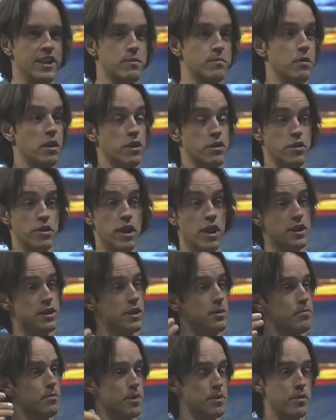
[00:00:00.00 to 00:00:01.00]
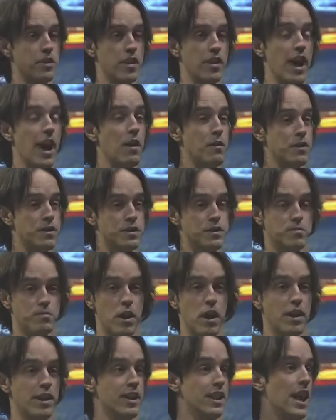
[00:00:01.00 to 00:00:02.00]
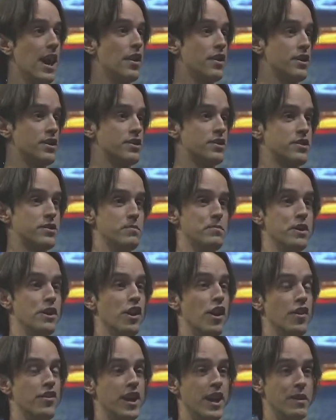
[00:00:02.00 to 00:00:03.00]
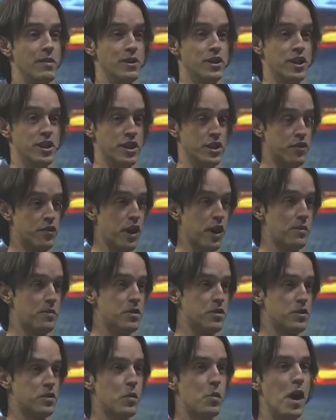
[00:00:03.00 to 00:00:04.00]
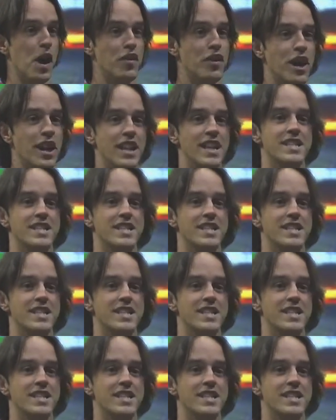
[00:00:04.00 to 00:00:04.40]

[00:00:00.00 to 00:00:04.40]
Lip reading: But you guys did pretty well. That was probably the loudest you've been all day, which is incredible. So well done.